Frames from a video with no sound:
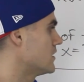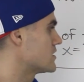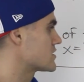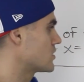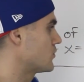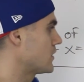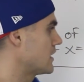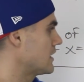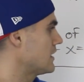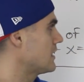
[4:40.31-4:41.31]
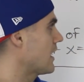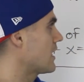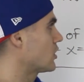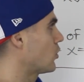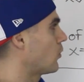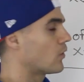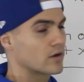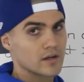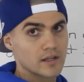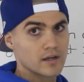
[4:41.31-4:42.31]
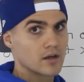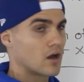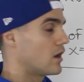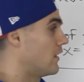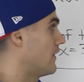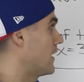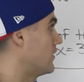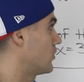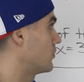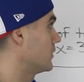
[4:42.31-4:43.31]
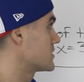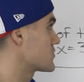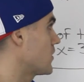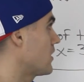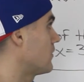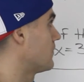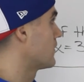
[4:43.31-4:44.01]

So we need a coordinate on that normal as well.